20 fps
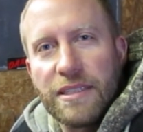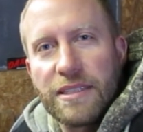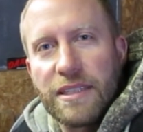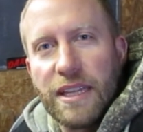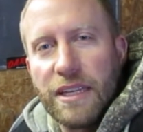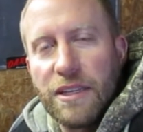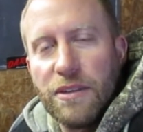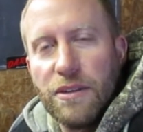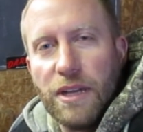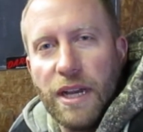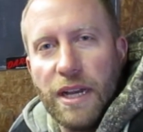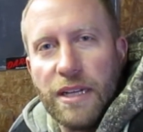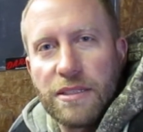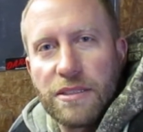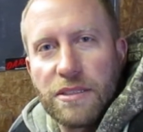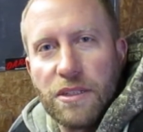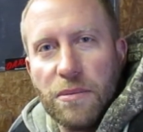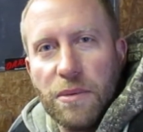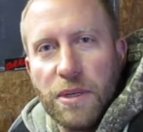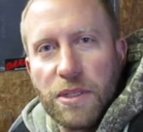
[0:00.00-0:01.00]
Thank you guys
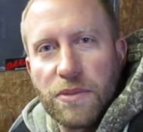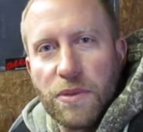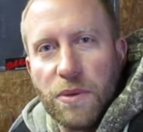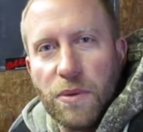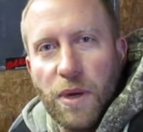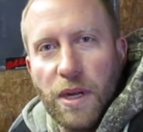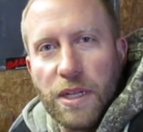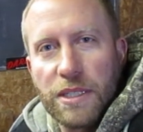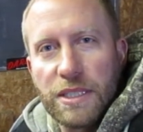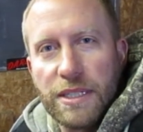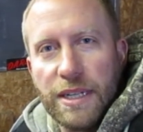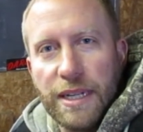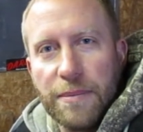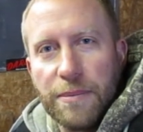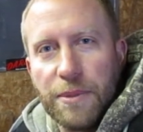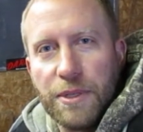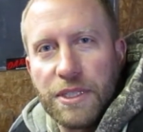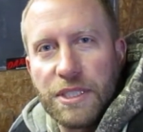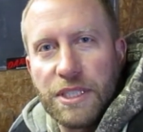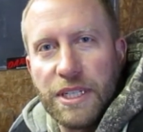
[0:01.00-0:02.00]
so much for watching. I
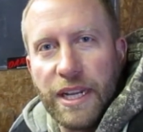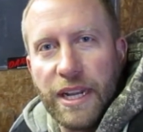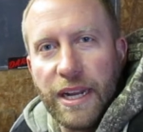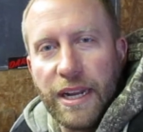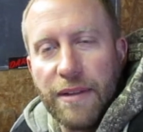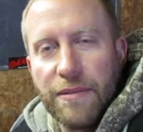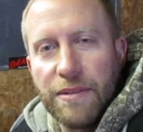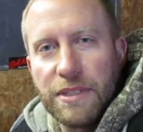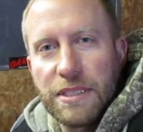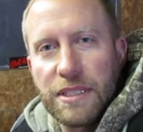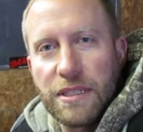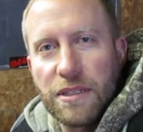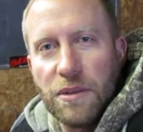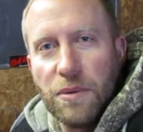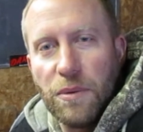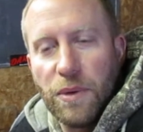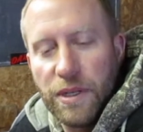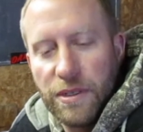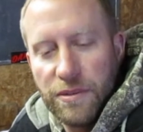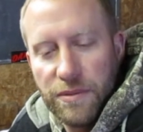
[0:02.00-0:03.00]
appreciate every single
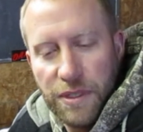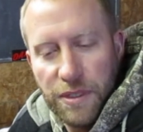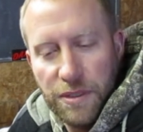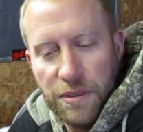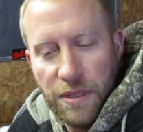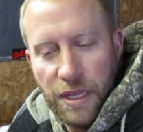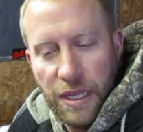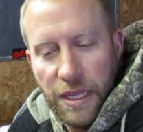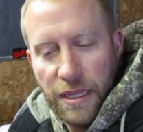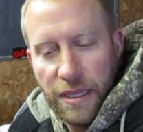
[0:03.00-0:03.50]
one of you.